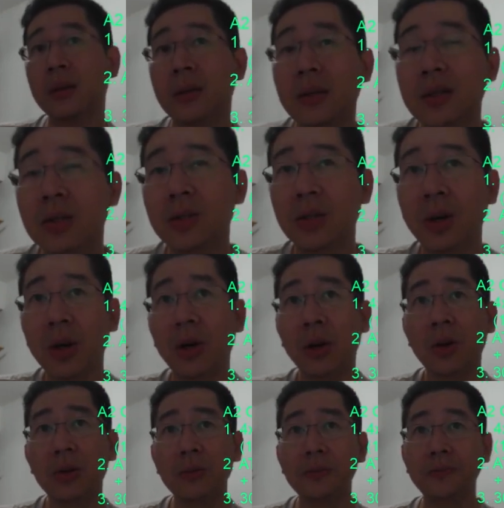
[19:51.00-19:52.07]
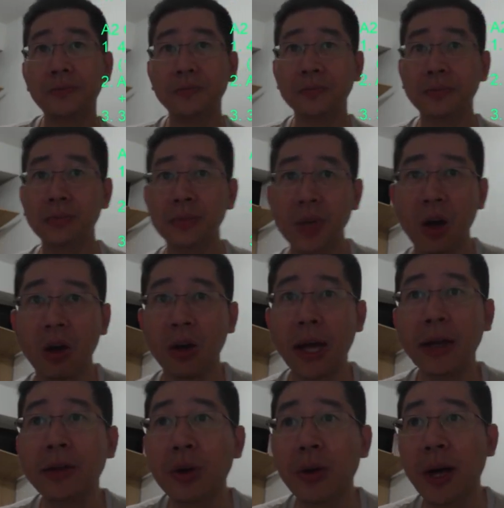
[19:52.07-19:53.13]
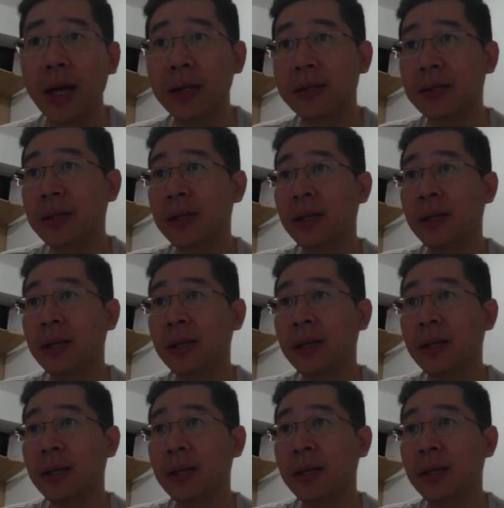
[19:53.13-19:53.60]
So Orlando has it,